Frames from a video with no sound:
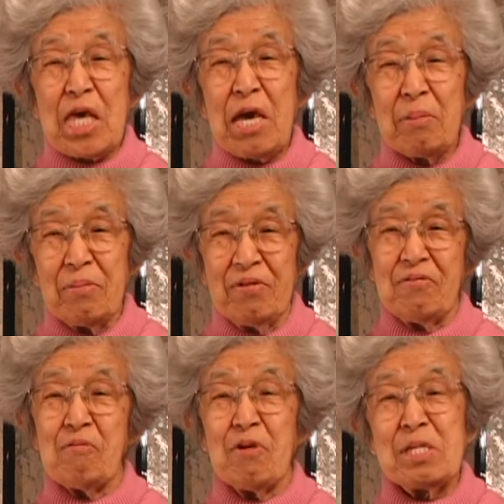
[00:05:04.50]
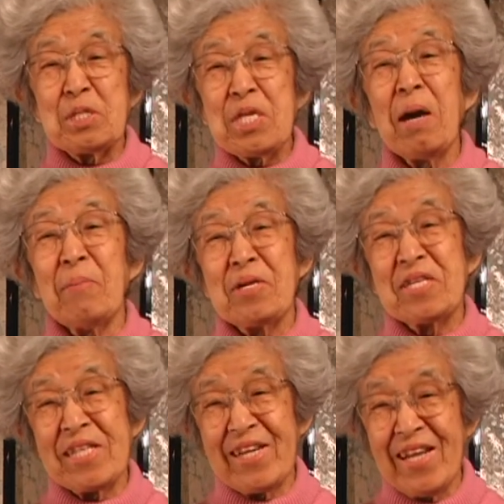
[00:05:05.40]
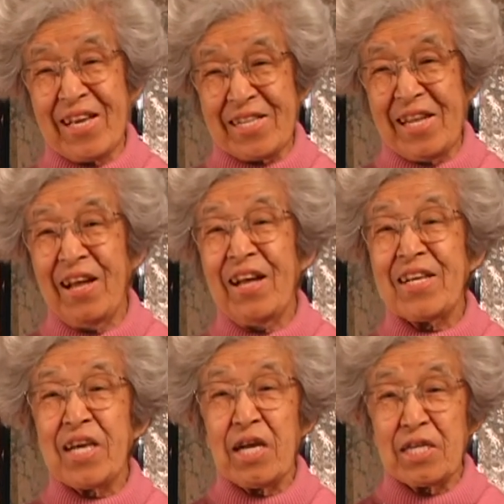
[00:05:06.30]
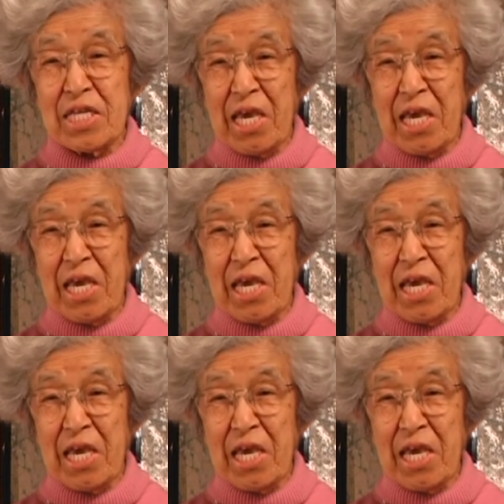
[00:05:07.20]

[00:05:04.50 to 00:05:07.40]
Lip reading: from one summer to the next, guide camp.